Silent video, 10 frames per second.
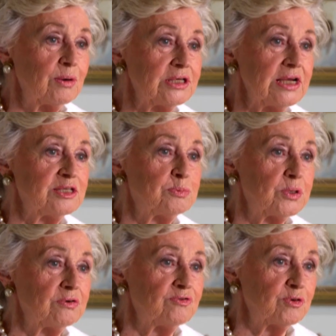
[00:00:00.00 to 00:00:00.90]
were
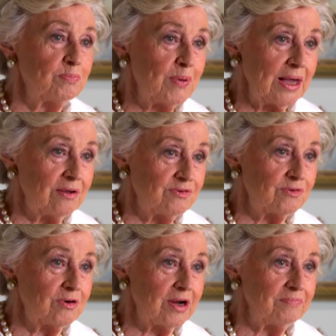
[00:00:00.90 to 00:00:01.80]
desperate for
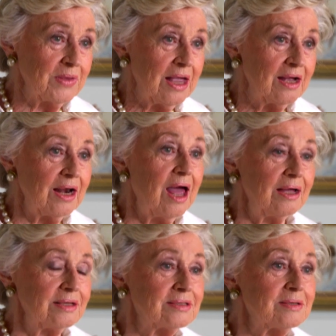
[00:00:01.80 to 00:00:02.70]

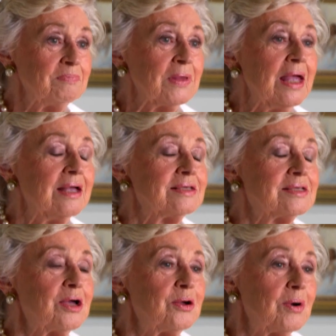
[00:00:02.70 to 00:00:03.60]
clients.
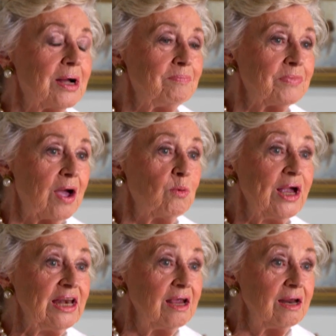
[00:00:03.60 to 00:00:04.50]
So I
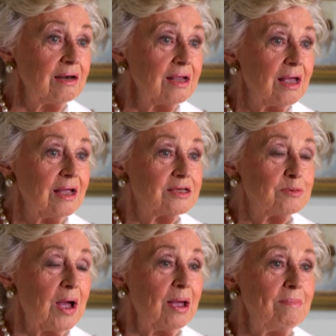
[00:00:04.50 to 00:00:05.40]
went in. To
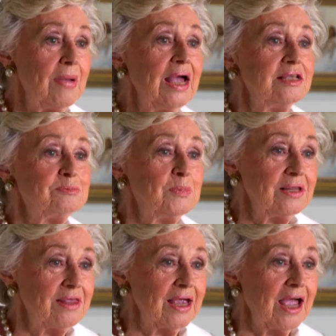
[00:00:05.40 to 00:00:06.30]
my
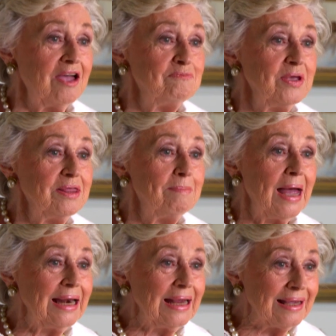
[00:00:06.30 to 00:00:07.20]
amazement, they gave me the
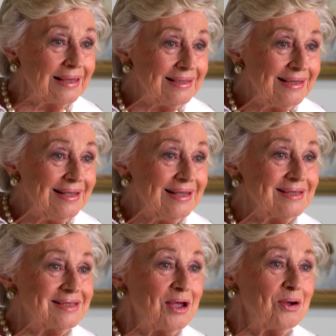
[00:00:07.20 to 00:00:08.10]
money.
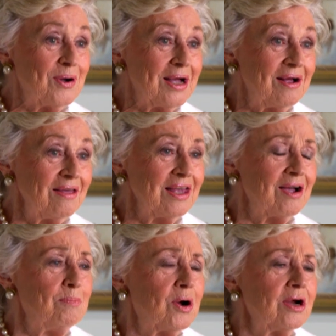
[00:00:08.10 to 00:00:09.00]
So I think
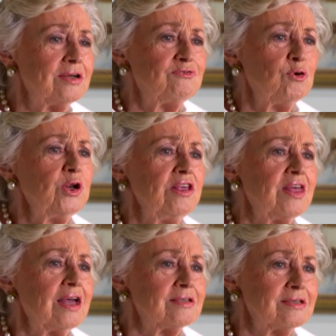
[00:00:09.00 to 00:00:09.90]
I borrowed
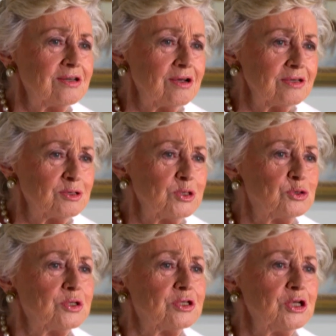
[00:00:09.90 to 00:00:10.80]
$40,000,
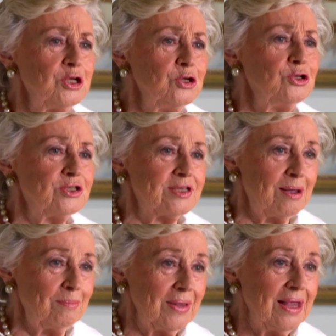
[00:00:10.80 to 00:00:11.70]
which was a huge
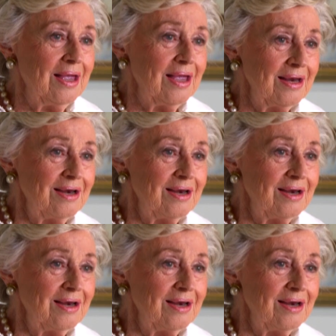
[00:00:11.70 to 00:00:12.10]
sum in